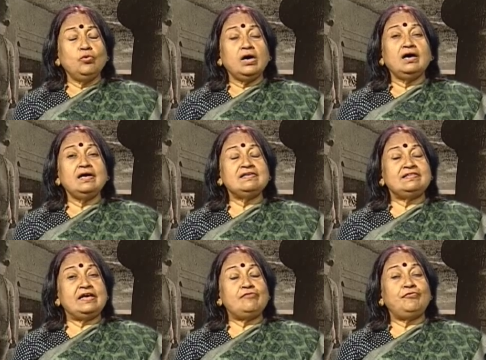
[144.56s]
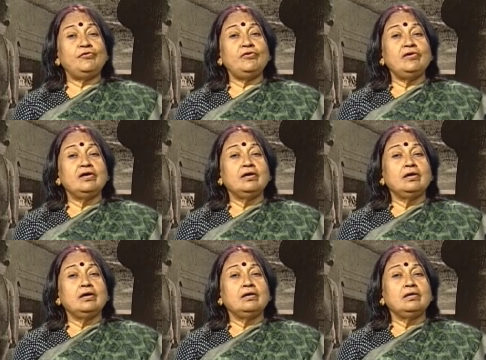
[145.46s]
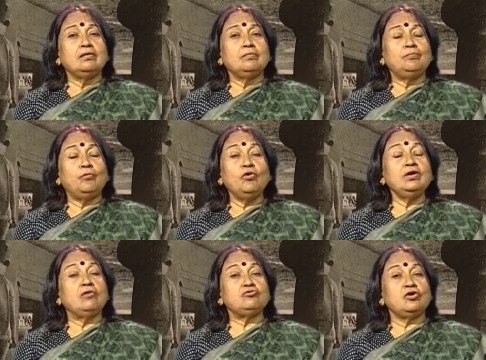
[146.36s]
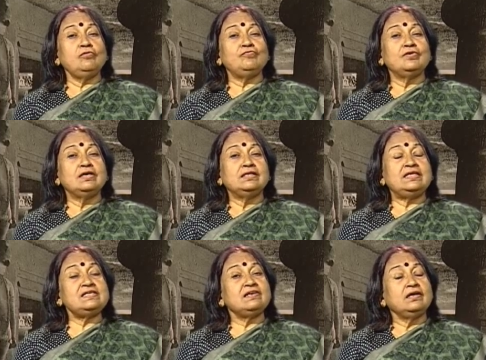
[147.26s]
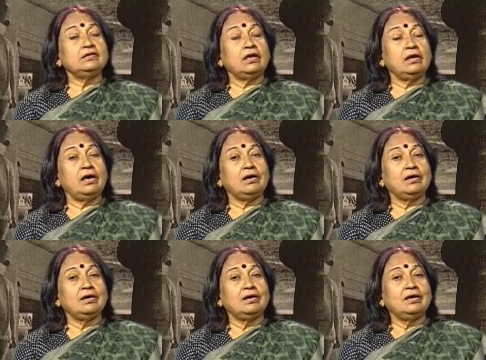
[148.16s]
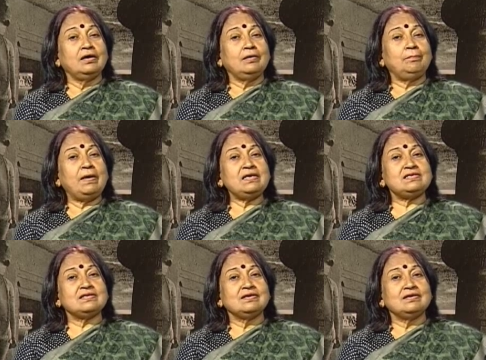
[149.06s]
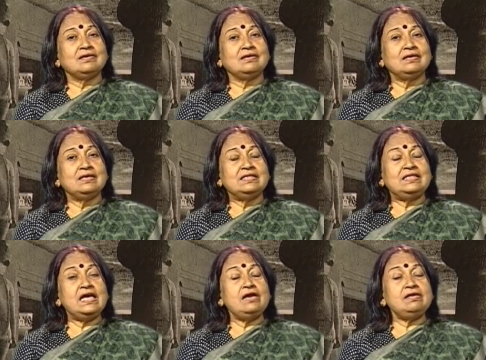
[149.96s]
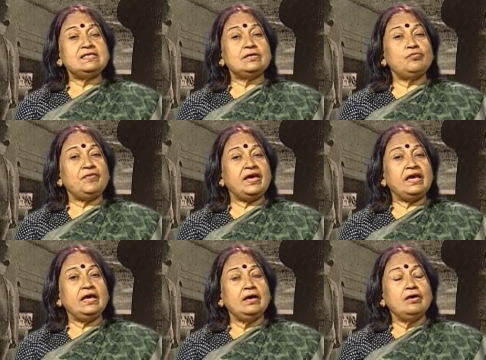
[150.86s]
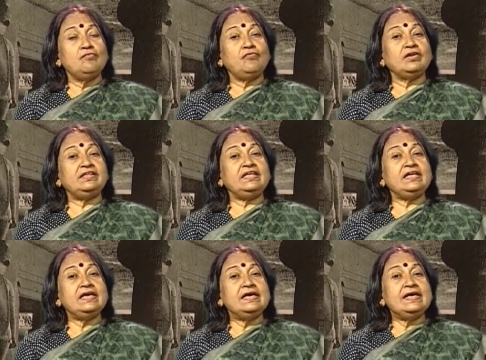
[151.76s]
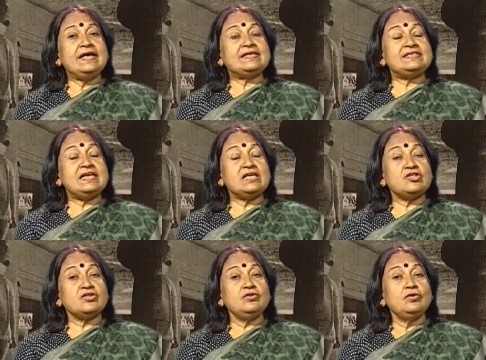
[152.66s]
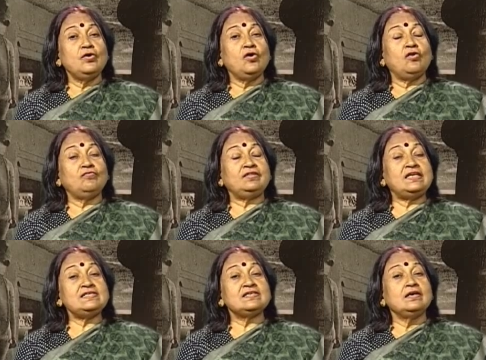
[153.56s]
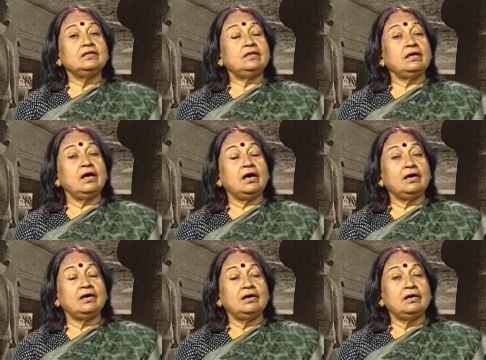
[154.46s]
Dukkha is therefore born out of this Tanha. But there is a way for the extinction of this tanha.